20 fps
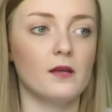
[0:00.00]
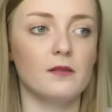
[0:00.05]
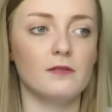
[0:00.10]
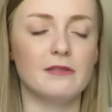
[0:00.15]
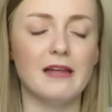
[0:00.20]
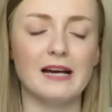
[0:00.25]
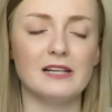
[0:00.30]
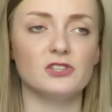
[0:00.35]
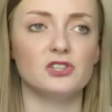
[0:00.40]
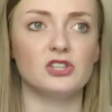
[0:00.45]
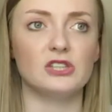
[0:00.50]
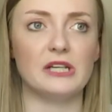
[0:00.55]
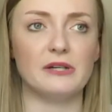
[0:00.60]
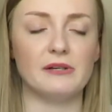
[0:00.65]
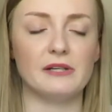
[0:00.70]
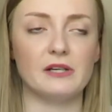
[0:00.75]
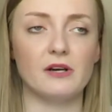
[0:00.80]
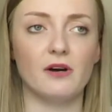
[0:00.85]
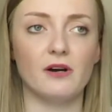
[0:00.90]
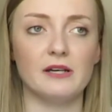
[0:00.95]
that
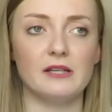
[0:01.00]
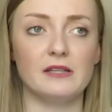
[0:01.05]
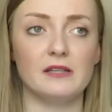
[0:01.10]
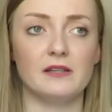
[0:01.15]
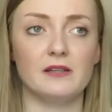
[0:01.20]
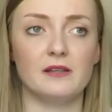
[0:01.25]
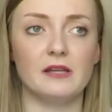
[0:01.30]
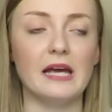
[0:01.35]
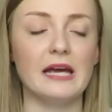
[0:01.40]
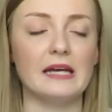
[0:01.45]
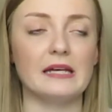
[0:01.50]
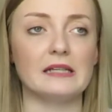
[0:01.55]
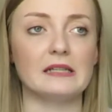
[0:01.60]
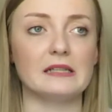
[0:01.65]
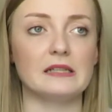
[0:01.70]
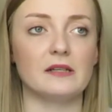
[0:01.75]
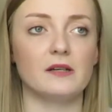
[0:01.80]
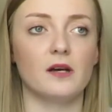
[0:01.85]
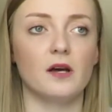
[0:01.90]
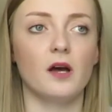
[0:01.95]
generic kind of
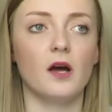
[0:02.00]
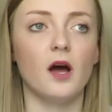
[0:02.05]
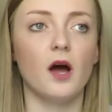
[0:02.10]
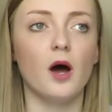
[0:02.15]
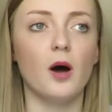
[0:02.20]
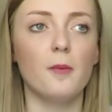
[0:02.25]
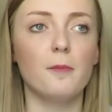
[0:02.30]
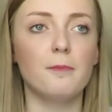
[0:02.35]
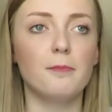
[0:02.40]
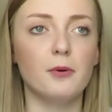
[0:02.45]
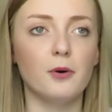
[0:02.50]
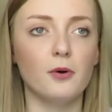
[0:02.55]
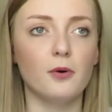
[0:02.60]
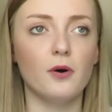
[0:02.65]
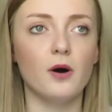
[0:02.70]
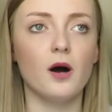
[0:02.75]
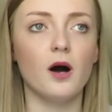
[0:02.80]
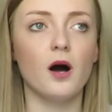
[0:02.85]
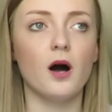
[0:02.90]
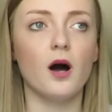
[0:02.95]
thing,
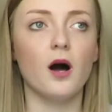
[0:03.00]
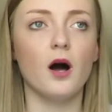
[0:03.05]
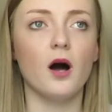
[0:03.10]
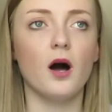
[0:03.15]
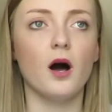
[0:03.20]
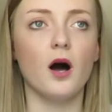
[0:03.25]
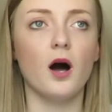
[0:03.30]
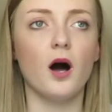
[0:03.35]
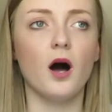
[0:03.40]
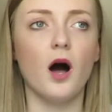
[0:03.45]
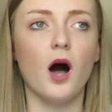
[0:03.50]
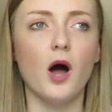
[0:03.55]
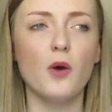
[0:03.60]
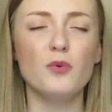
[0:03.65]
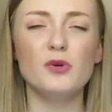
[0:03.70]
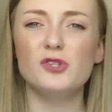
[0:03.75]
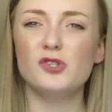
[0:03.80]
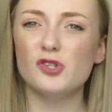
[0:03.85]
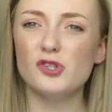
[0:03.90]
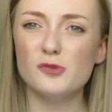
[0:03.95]
but I
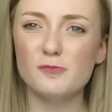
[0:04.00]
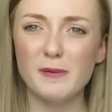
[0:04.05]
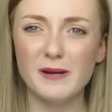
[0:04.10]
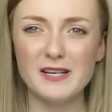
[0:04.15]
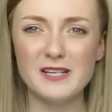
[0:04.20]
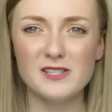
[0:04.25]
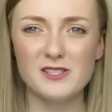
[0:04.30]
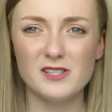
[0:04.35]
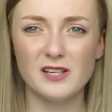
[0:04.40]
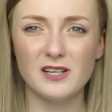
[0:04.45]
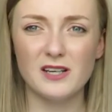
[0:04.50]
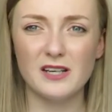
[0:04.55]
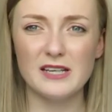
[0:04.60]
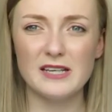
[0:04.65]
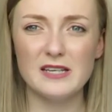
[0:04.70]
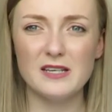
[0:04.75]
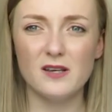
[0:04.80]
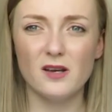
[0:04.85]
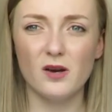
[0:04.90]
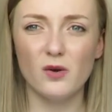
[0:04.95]
would just
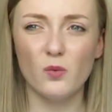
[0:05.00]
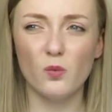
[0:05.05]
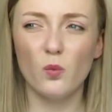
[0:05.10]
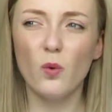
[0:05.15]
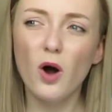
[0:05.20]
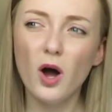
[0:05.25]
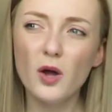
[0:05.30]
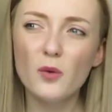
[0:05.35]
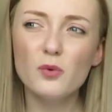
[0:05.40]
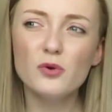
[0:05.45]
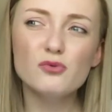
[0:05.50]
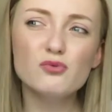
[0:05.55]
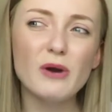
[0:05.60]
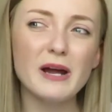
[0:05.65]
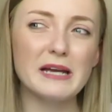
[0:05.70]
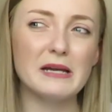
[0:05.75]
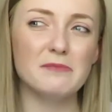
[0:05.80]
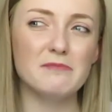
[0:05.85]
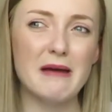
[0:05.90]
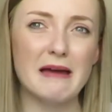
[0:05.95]
basically, what I would
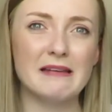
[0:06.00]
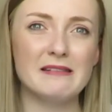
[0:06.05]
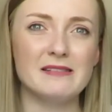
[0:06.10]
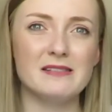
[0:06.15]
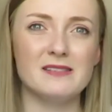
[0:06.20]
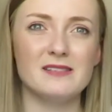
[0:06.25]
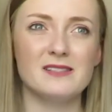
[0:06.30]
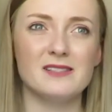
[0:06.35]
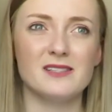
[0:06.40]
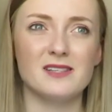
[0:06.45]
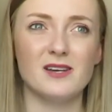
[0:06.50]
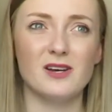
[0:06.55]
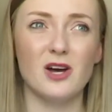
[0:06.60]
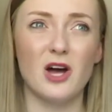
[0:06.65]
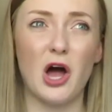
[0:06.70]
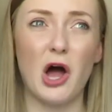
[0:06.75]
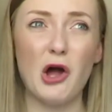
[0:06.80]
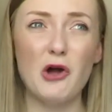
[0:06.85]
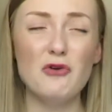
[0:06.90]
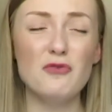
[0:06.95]
recommend
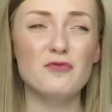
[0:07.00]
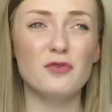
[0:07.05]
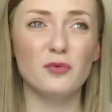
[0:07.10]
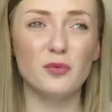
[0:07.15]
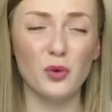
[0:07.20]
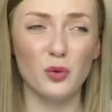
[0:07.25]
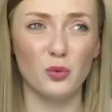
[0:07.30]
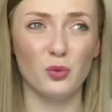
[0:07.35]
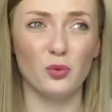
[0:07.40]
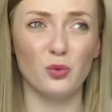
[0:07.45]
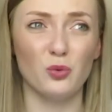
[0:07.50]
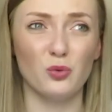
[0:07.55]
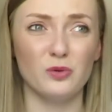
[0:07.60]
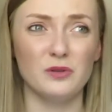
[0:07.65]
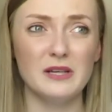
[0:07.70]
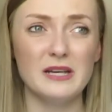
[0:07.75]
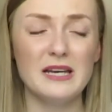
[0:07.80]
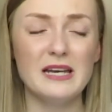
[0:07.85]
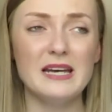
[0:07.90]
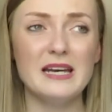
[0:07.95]

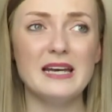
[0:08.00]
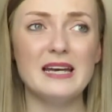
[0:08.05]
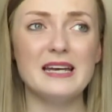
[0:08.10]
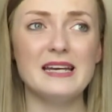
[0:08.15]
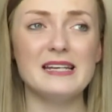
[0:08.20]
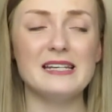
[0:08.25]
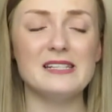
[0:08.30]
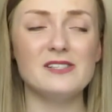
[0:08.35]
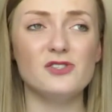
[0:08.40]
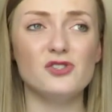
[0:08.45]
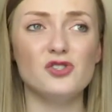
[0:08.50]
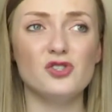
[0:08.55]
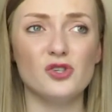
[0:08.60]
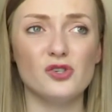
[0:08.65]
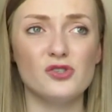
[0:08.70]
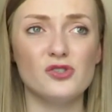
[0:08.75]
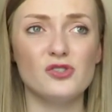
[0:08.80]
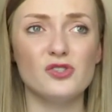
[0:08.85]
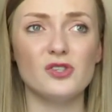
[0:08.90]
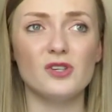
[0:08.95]
overall is
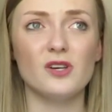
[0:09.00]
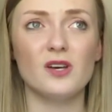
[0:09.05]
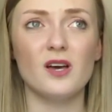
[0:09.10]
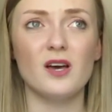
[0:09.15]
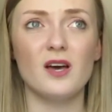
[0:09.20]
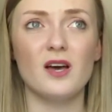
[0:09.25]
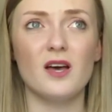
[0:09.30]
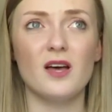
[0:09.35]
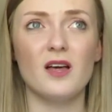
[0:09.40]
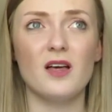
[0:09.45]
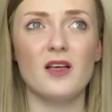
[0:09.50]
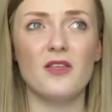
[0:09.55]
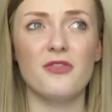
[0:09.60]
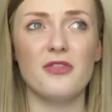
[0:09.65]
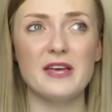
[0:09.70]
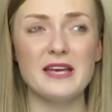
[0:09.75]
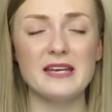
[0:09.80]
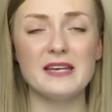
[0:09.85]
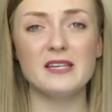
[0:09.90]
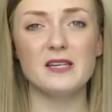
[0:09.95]
just
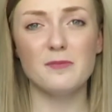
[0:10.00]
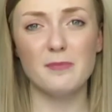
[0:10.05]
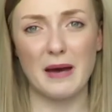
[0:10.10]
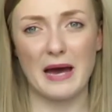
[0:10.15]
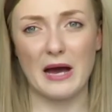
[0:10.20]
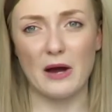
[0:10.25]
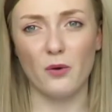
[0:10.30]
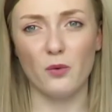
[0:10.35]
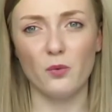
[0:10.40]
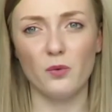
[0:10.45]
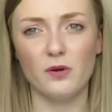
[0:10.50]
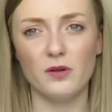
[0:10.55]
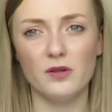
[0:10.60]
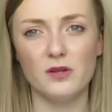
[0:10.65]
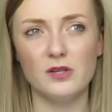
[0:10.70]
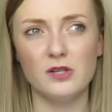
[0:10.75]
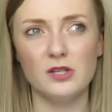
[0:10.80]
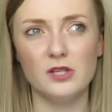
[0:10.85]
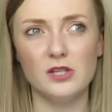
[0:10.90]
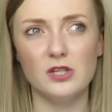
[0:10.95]
thinking about,
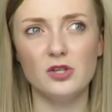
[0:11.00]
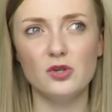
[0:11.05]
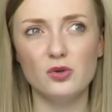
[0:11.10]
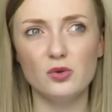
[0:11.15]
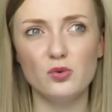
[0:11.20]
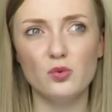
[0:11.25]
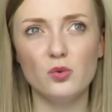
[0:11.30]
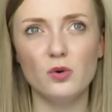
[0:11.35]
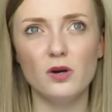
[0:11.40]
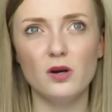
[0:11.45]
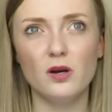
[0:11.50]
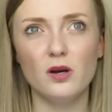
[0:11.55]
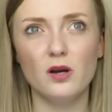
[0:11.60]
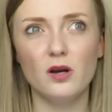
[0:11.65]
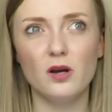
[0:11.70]
you